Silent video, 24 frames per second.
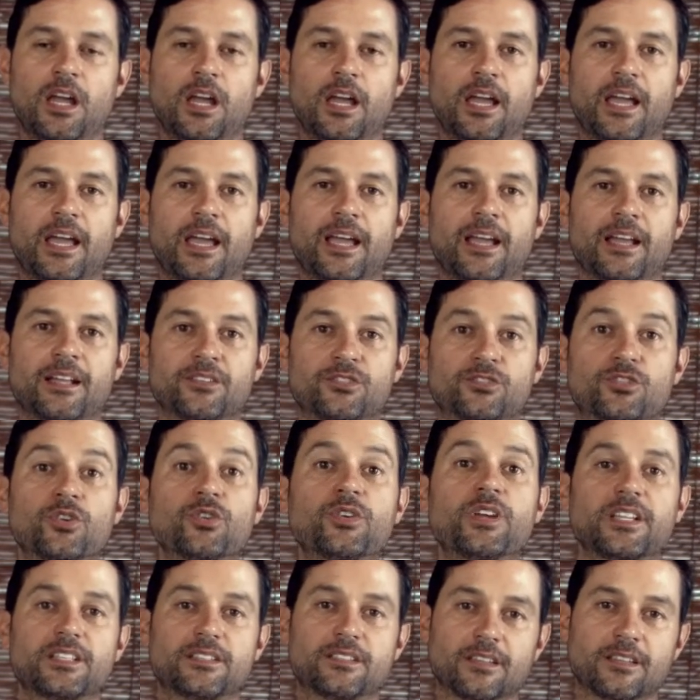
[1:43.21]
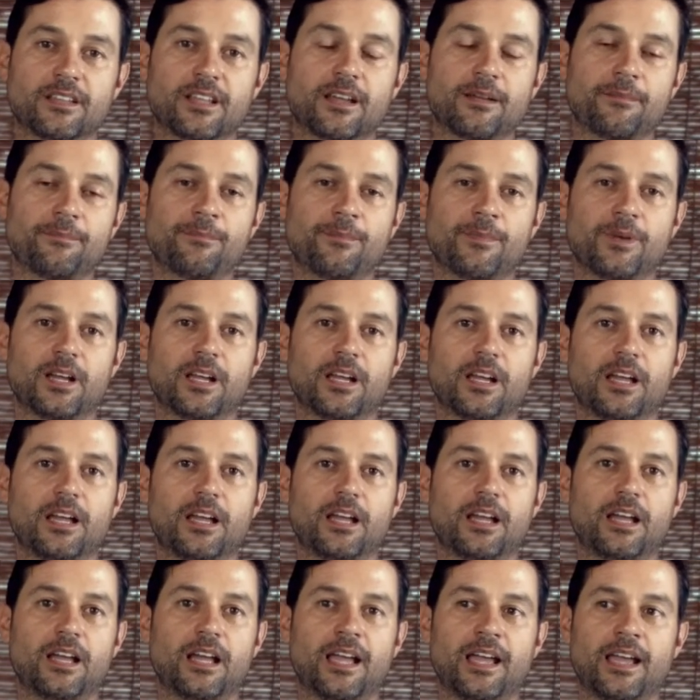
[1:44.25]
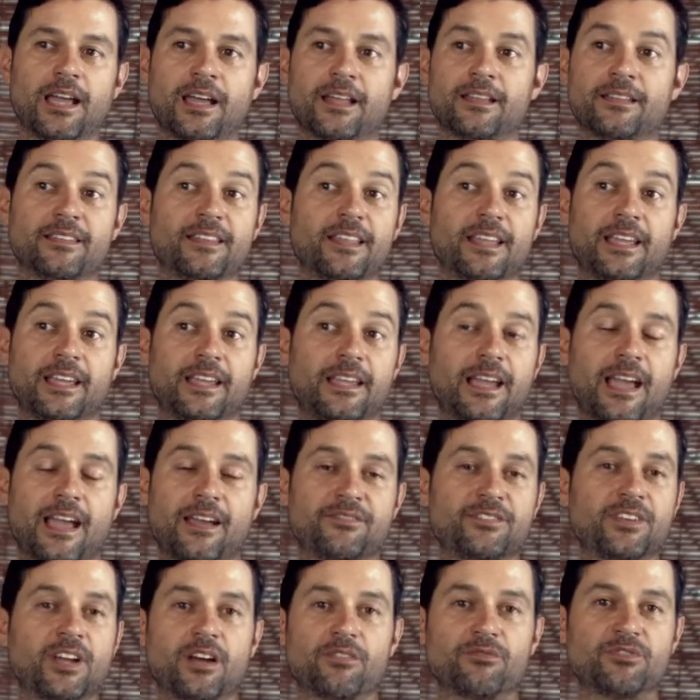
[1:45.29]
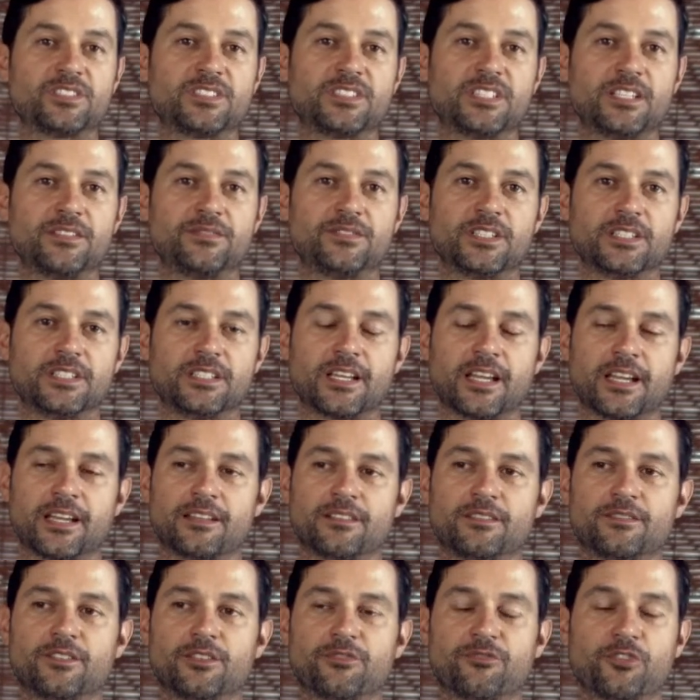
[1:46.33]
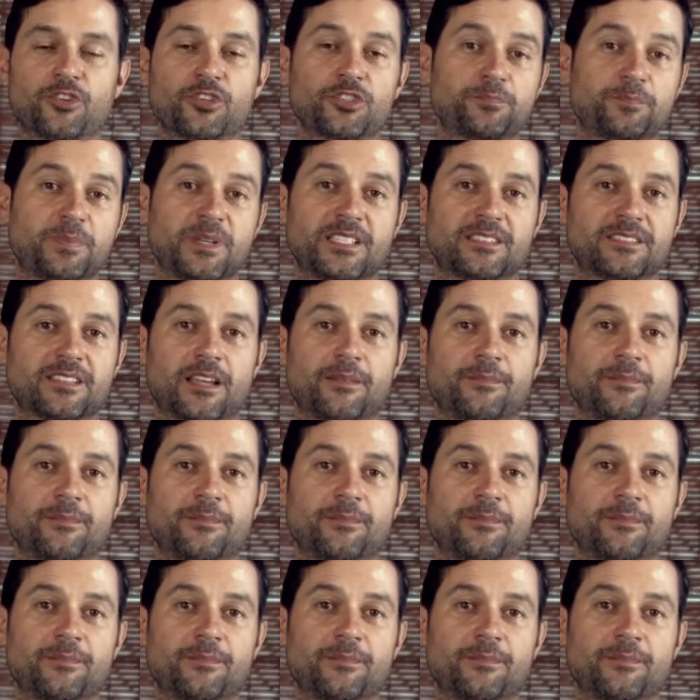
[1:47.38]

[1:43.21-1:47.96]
and took it to them and they have not received it yet. The first piece I